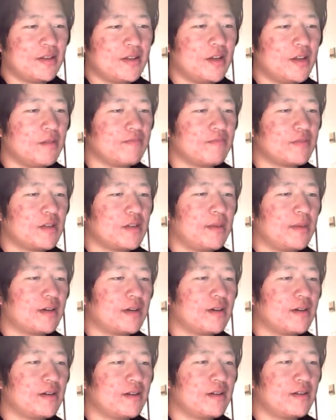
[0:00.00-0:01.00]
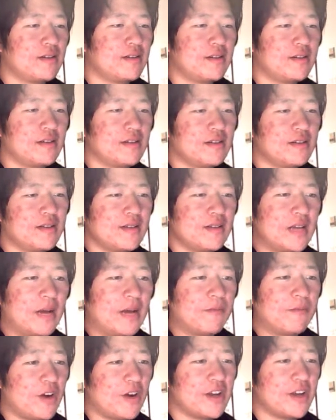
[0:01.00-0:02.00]
No, come on.
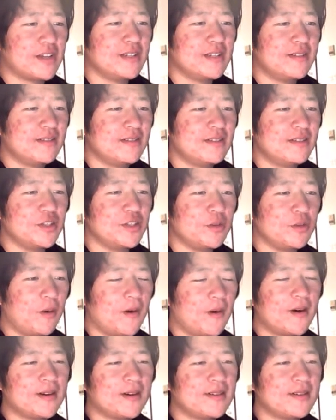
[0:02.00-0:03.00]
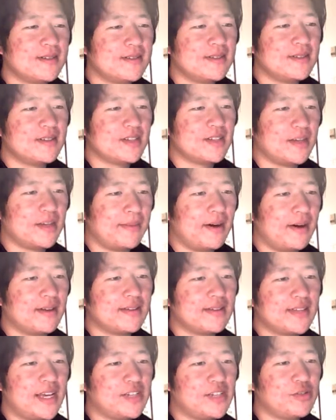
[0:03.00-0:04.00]
Frank, you are? Come
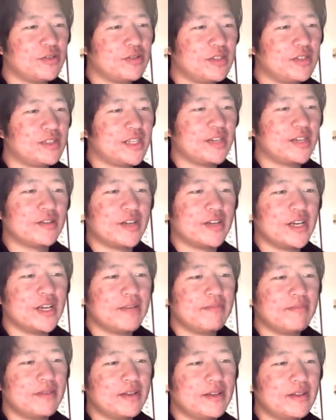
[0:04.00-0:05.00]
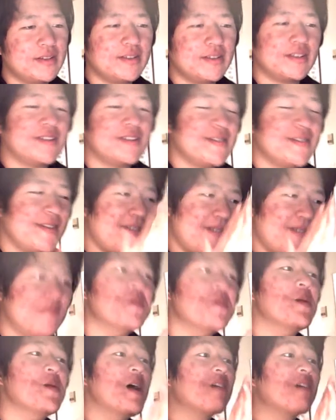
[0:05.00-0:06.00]
on, can't you at least say your name?
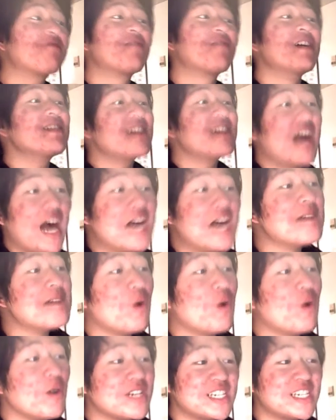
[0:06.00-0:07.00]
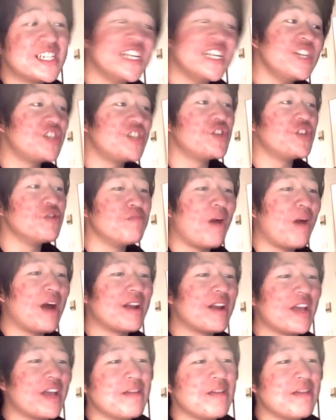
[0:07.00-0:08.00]
Well, Frank, I am going to teach you
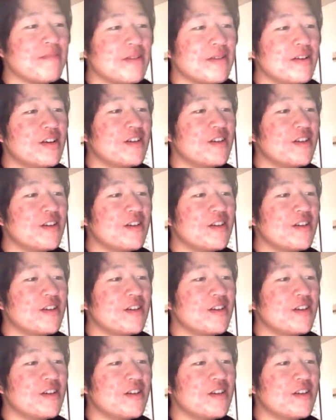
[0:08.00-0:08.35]
my name.